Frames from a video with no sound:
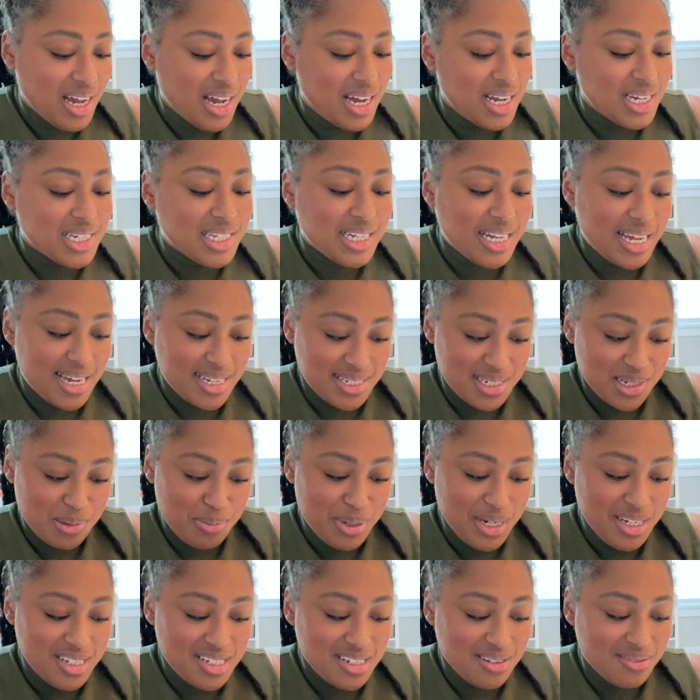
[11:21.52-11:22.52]
A classic
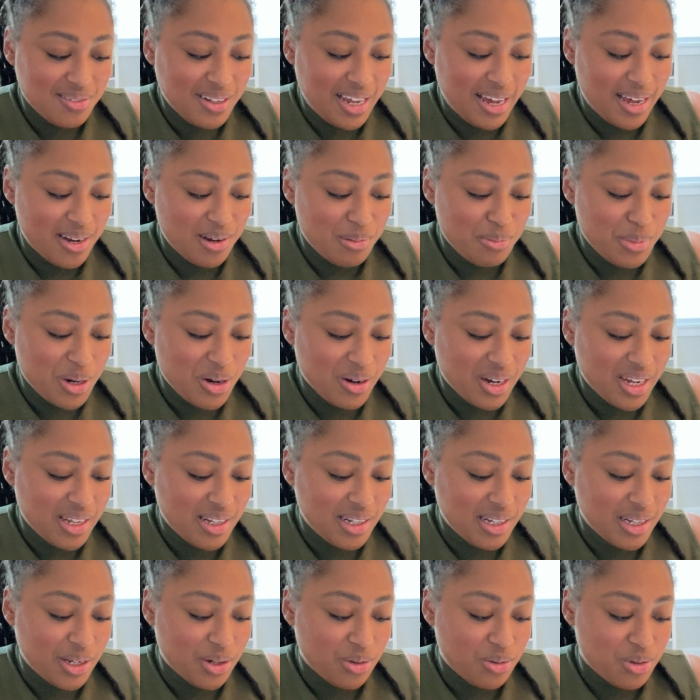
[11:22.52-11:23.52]
piece of Latin
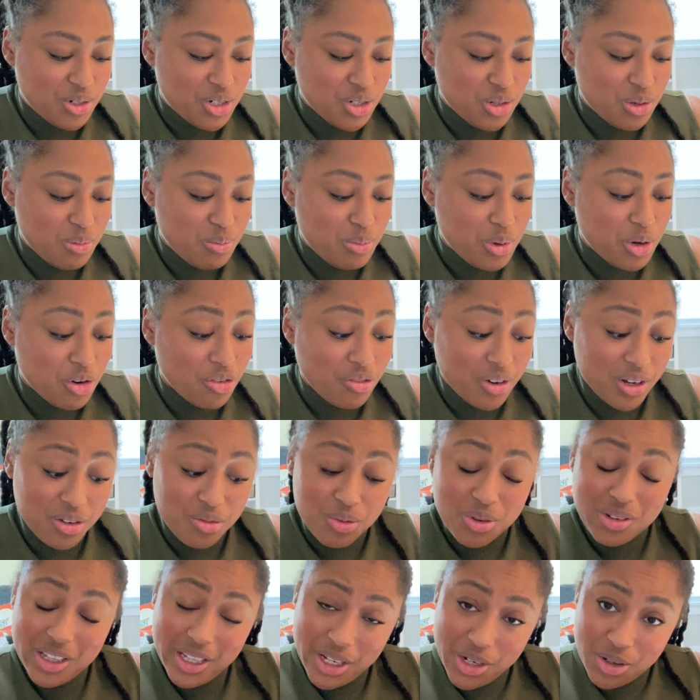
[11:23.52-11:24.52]
American literature, perfect
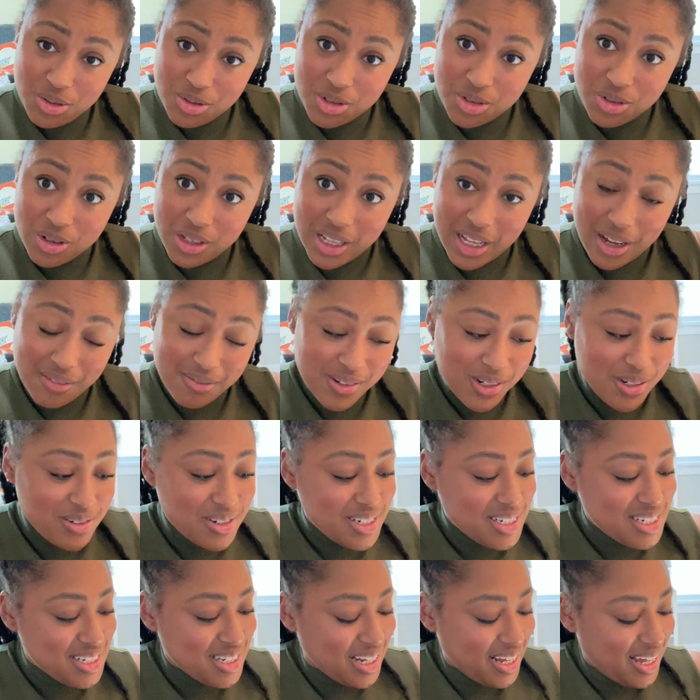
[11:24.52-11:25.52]
for literature
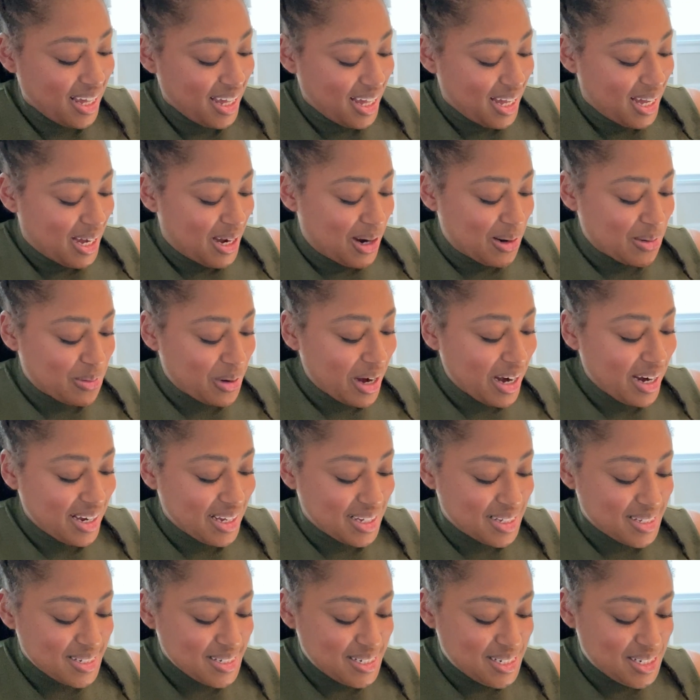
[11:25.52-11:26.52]
lovers. All
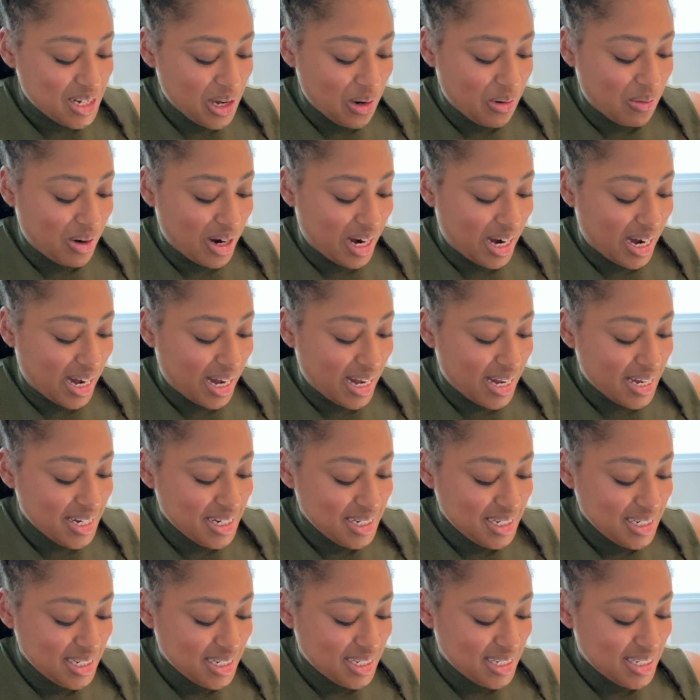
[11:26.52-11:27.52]
right, so
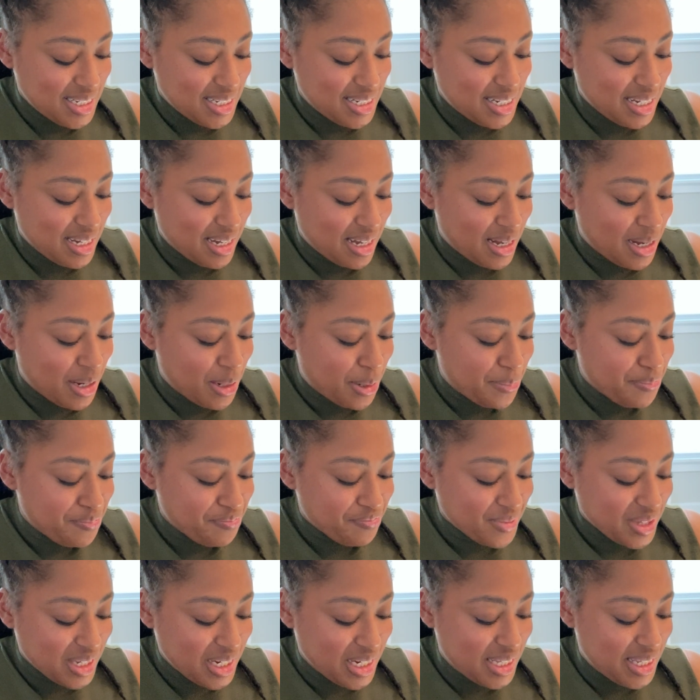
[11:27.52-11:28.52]
I
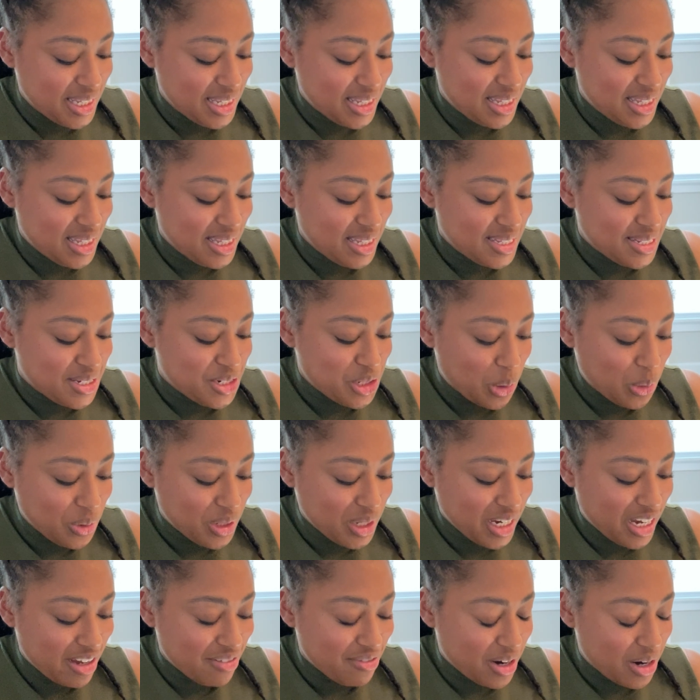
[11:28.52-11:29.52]
don't
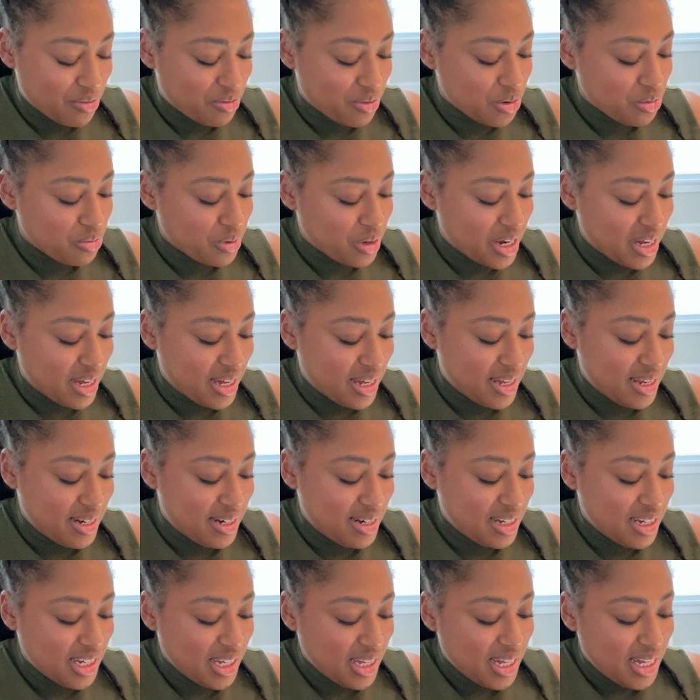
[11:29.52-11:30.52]
think I've ever
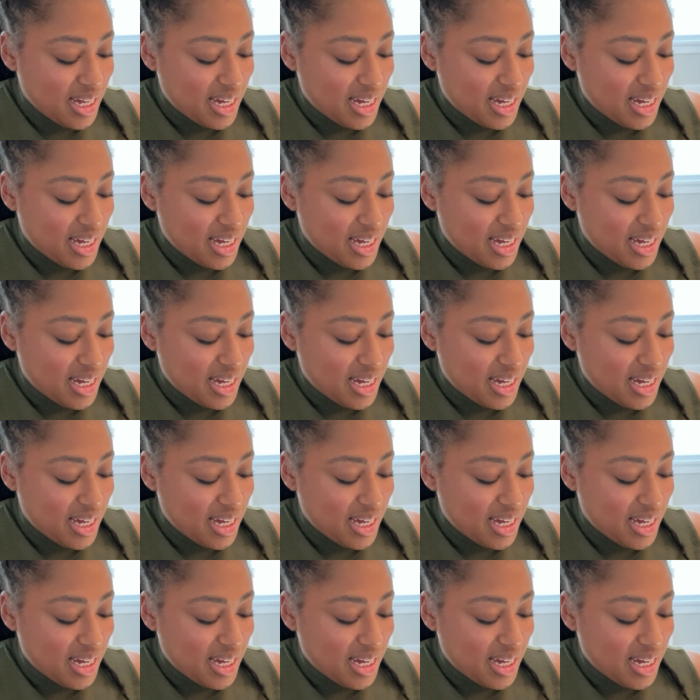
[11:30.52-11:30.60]
read